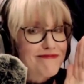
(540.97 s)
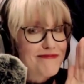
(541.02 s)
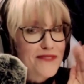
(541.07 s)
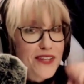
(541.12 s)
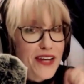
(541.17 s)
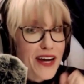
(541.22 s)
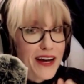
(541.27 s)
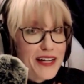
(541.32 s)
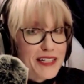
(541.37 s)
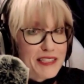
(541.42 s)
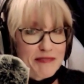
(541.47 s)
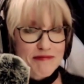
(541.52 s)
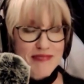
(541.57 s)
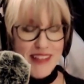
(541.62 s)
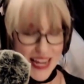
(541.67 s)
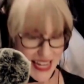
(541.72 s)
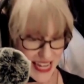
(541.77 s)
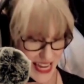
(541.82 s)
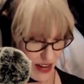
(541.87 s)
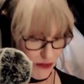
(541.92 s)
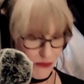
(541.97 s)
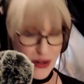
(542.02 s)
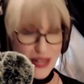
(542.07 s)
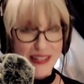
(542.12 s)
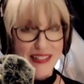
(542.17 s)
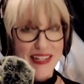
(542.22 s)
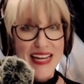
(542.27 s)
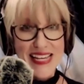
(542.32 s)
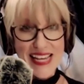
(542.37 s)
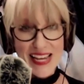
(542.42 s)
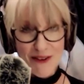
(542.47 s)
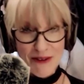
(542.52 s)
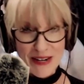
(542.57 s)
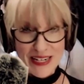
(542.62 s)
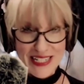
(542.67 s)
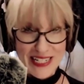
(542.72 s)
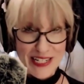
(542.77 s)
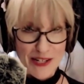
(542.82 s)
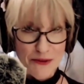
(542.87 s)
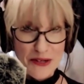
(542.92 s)
I can't wait. I can't wait to
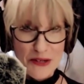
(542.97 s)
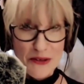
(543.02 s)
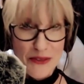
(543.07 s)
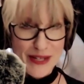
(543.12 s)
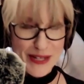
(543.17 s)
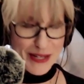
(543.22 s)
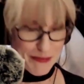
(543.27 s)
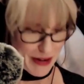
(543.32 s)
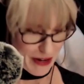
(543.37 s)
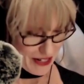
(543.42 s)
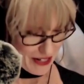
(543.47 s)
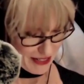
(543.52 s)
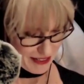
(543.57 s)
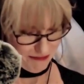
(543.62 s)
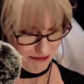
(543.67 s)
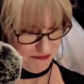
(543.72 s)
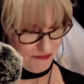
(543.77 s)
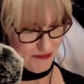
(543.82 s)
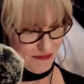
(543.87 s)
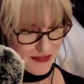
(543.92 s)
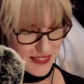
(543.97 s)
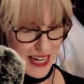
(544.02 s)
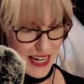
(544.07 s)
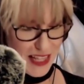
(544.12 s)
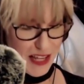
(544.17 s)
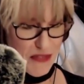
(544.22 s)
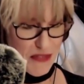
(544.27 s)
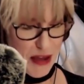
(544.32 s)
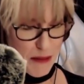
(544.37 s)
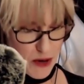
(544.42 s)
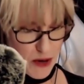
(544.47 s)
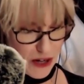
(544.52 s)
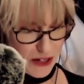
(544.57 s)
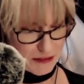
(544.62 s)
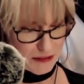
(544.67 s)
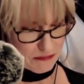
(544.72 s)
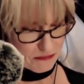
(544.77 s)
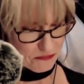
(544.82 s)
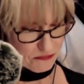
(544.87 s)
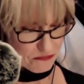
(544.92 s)
hear what you think about it. I love that part.
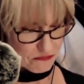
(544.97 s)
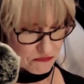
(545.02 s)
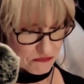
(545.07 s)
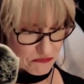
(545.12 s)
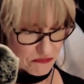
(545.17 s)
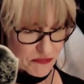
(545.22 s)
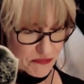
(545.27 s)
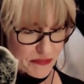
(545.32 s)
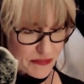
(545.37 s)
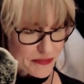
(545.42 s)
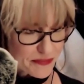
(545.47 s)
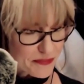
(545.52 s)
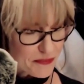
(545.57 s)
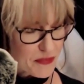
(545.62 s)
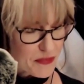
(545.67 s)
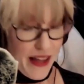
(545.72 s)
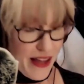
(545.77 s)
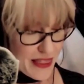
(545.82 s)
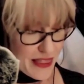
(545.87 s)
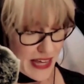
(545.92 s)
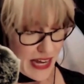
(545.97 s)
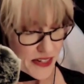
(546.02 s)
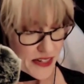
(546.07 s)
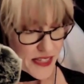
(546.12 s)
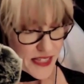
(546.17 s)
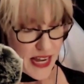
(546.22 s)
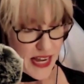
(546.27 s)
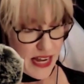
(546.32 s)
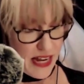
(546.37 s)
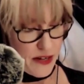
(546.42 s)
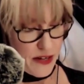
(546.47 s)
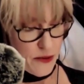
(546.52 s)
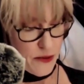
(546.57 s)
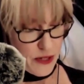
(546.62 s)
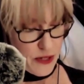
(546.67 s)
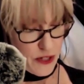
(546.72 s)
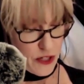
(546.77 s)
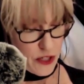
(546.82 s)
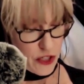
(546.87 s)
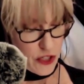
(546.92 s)
That aside,
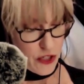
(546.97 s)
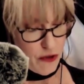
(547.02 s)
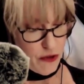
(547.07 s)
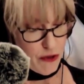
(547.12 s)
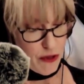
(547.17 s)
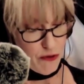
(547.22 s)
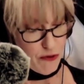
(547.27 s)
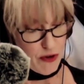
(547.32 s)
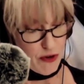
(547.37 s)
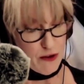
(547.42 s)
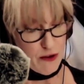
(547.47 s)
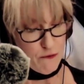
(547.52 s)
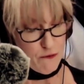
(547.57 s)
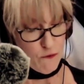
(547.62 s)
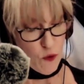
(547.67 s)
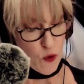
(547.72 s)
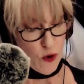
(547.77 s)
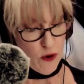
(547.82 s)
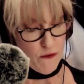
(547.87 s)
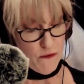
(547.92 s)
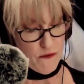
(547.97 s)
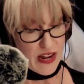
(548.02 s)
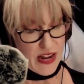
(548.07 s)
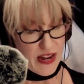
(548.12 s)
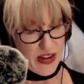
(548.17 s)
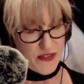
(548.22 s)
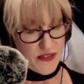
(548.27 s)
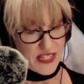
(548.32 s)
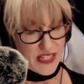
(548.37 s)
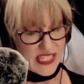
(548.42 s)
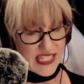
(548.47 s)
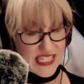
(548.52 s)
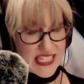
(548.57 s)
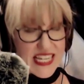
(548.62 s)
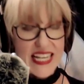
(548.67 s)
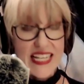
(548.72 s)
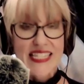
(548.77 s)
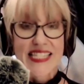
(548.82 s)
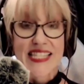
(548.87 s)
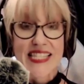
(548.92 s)
2, 3, 4, 5,
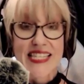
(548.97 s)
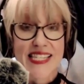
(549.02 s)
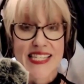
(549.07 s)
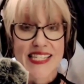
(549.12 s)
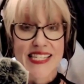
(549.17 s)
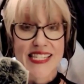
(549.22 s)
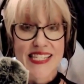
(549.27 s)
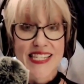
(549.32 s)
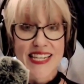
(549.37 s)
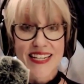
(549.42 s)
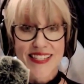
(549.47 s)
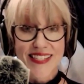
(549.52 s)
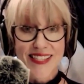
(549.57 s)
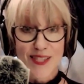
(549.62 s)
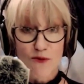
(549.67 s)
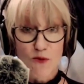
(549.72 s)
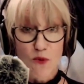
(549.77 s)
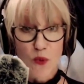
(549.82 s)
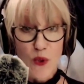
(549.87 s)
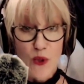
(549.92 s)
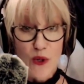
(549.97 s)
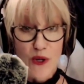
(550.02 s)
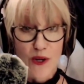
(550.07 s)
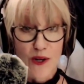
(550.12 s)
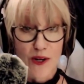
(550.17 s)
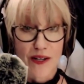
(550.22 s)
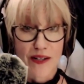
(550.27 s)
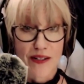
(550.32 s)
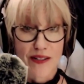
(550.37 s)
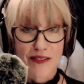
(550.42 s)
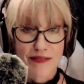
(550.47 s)
6. The sixth word